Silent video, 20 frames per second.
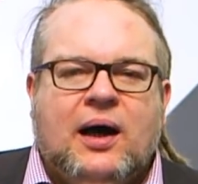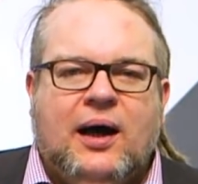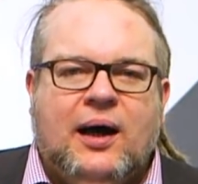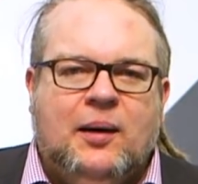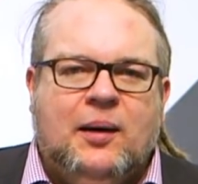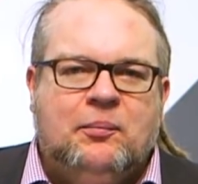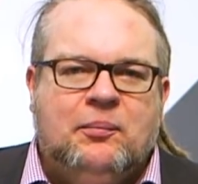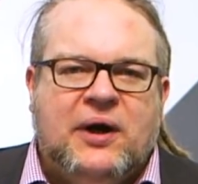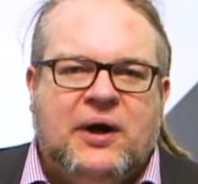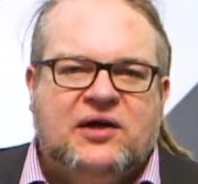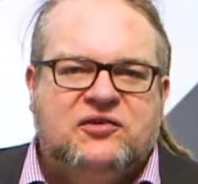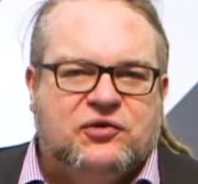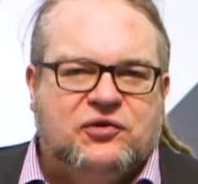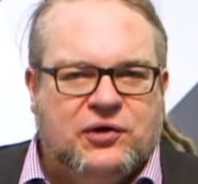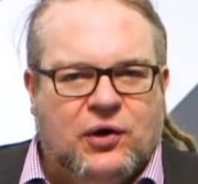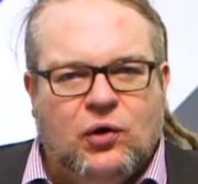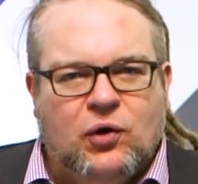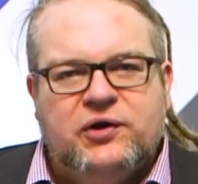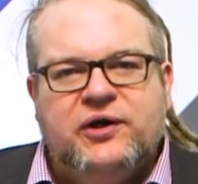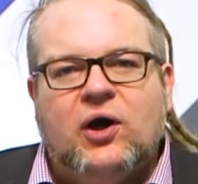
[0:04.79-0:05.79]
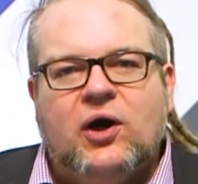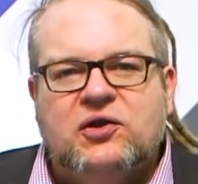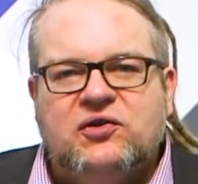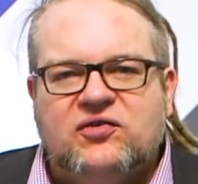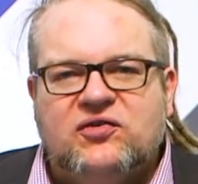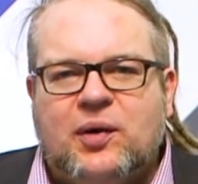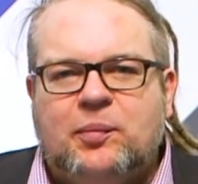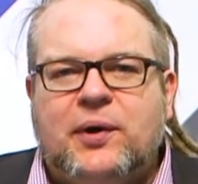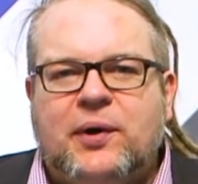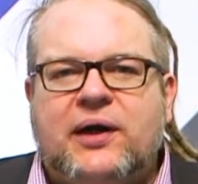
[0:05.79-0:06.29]
Um, as you know, the
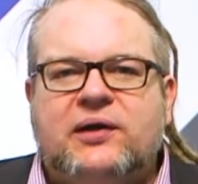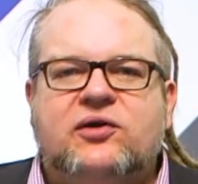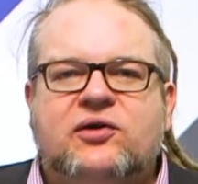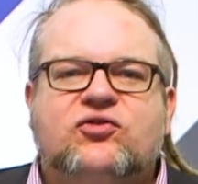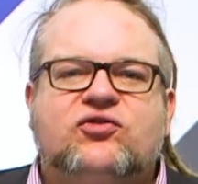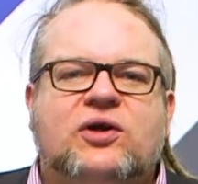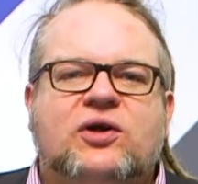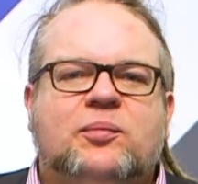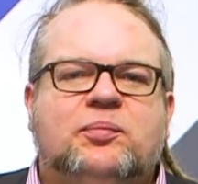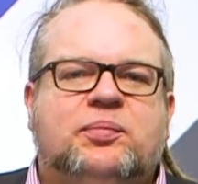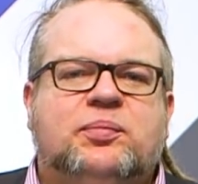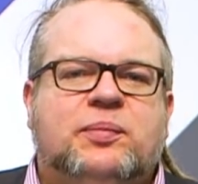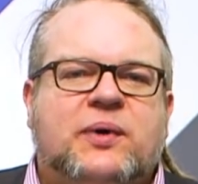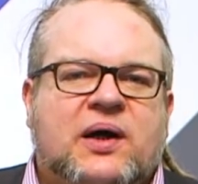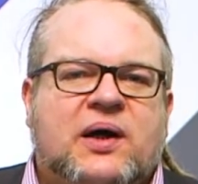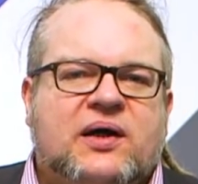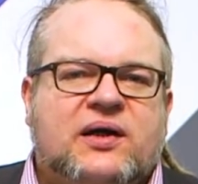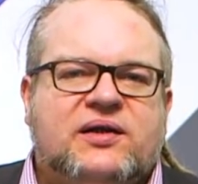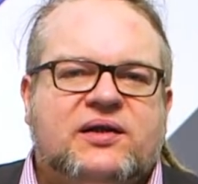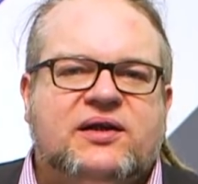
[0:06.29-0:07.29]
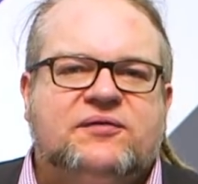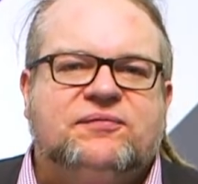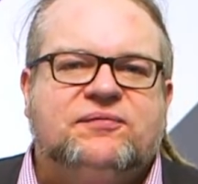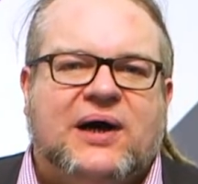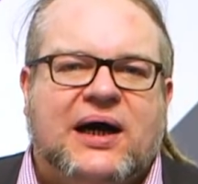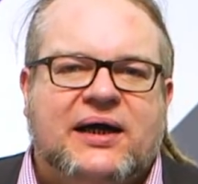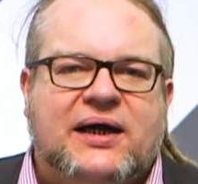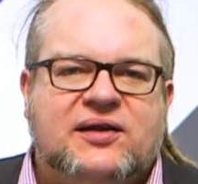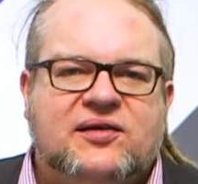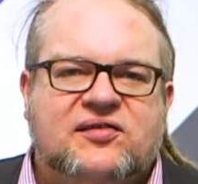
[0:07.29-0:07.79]
Autosar partnership
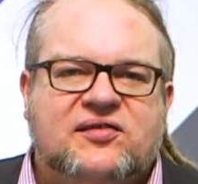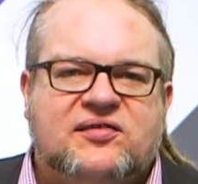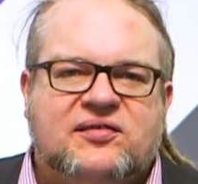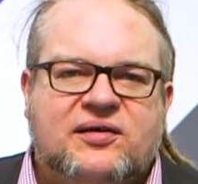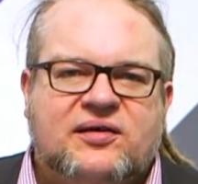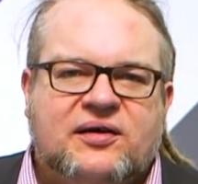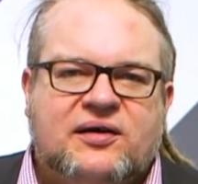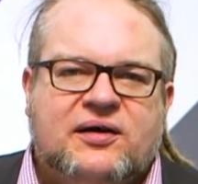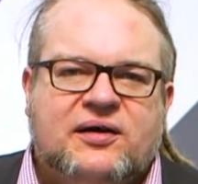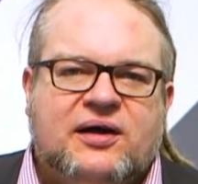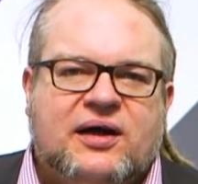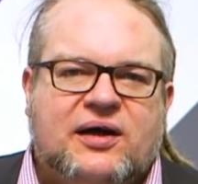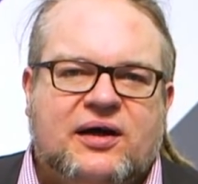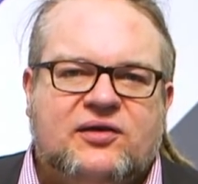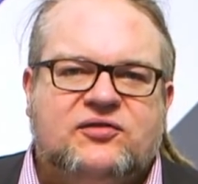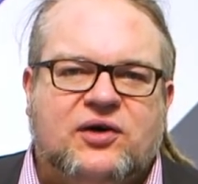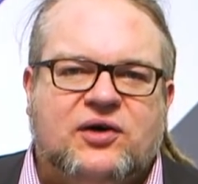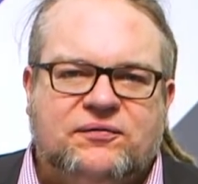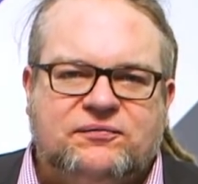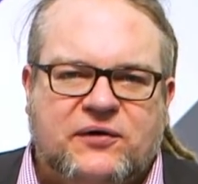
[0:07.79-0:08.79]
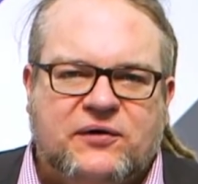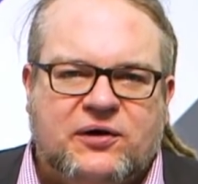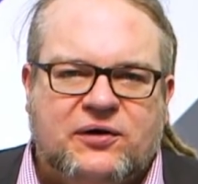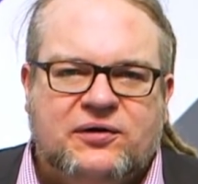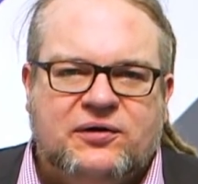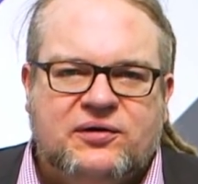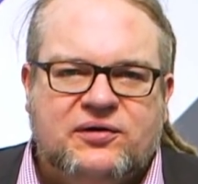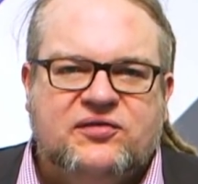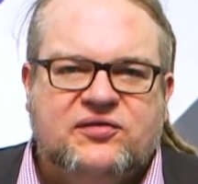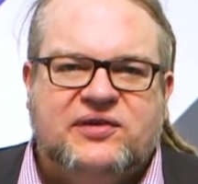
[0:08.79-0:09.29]
defines uh,
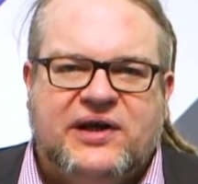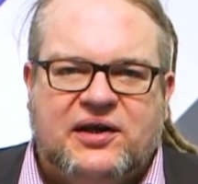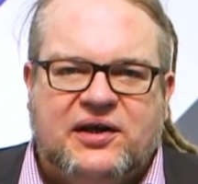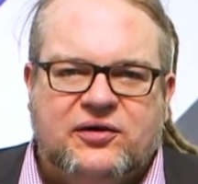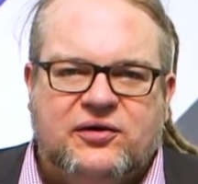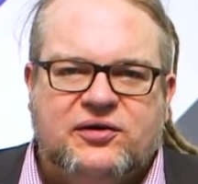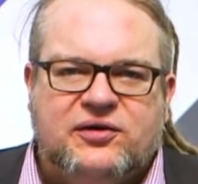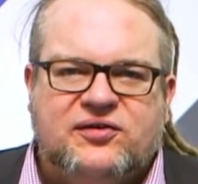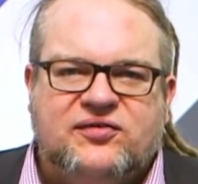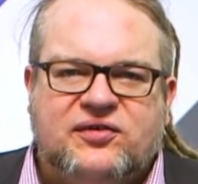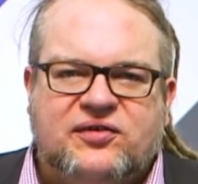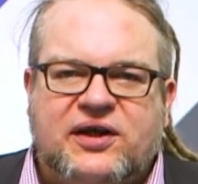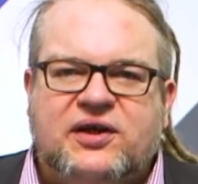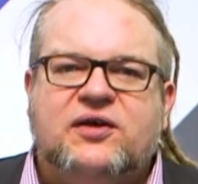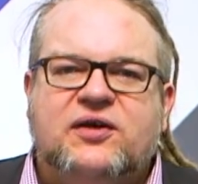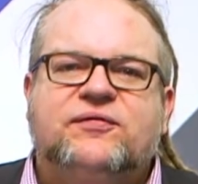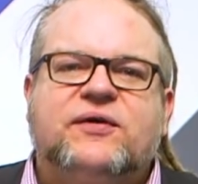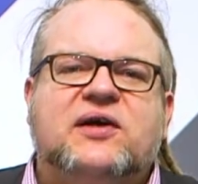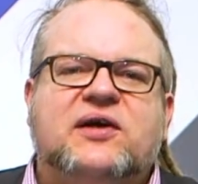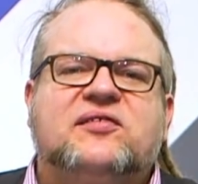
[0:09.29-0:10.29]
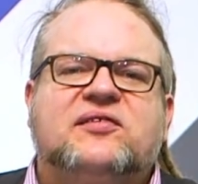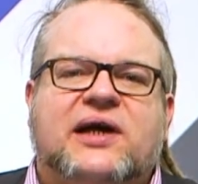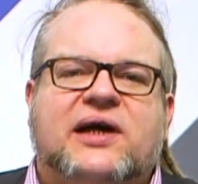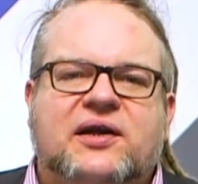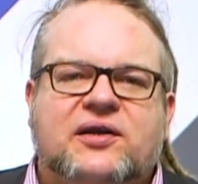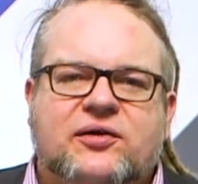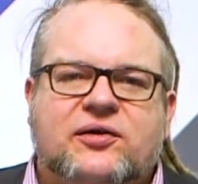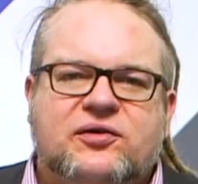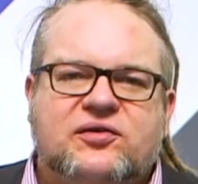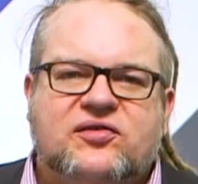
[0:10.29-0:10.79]
software standards, interface
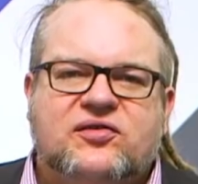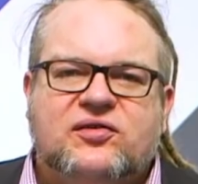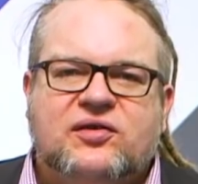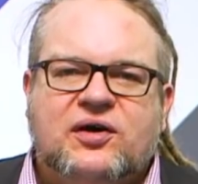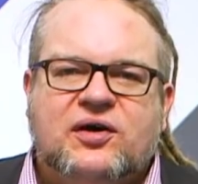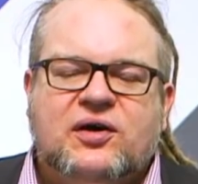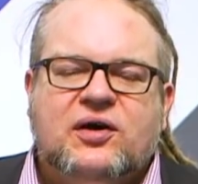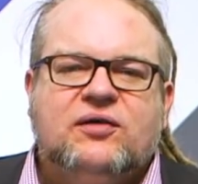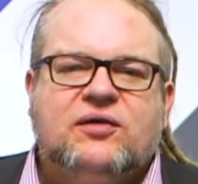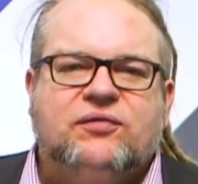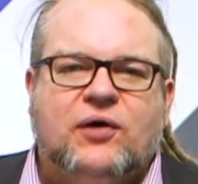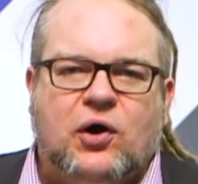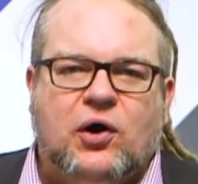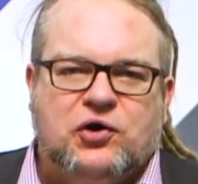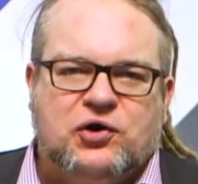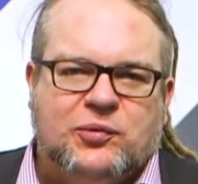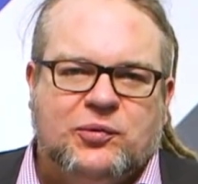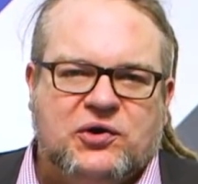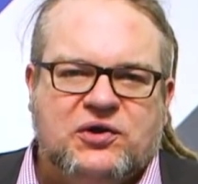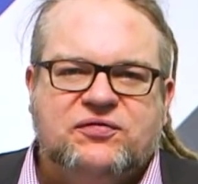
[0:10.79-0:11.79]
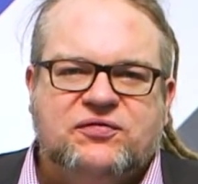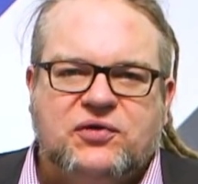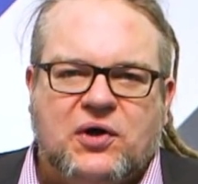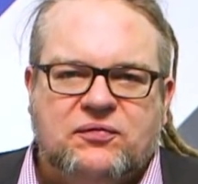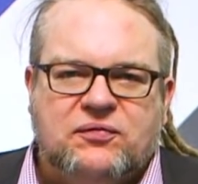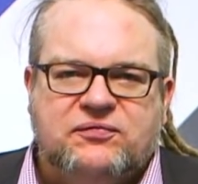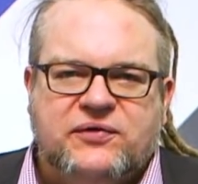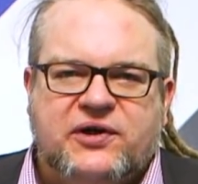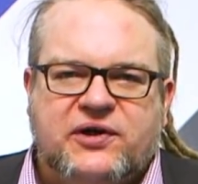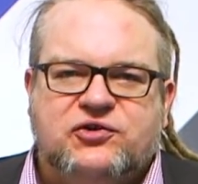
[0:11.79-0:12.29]
standards for automotive
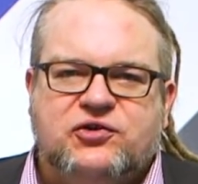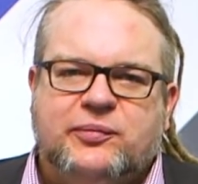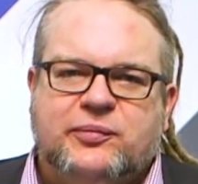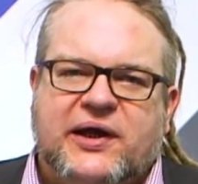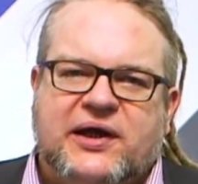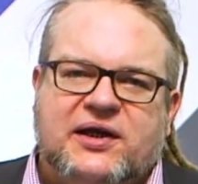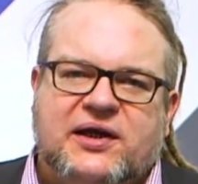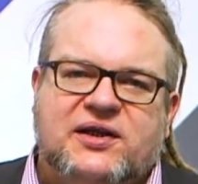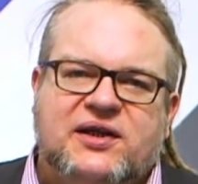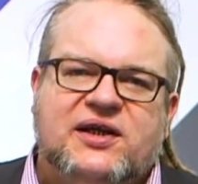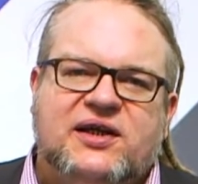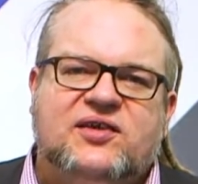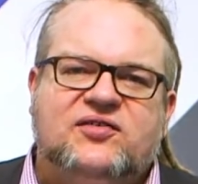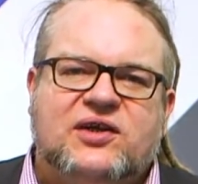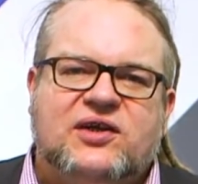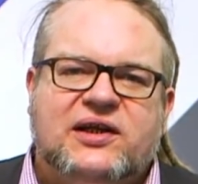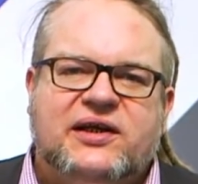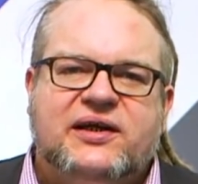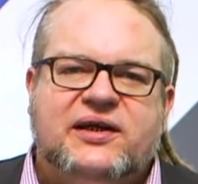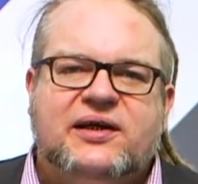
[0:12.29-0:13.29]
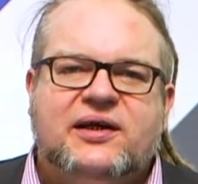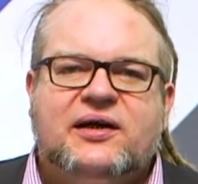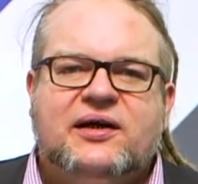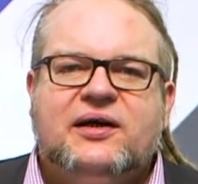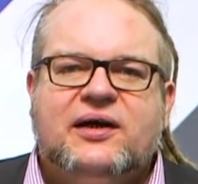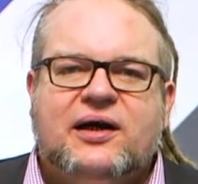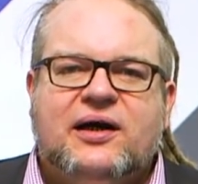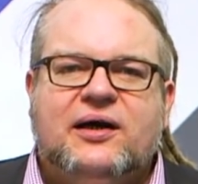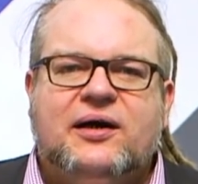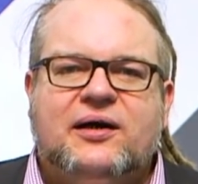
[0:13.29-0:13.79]
software to make it easily
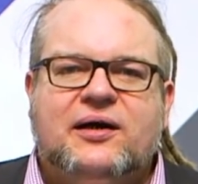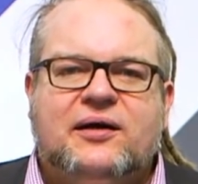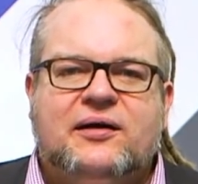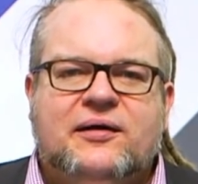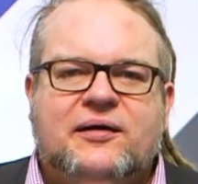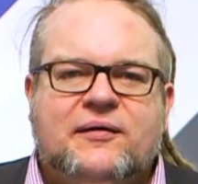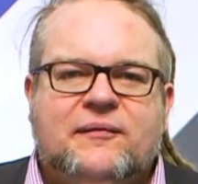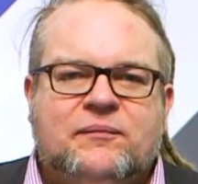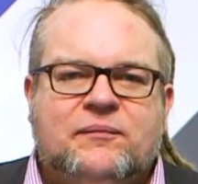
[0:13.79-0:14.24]
uh,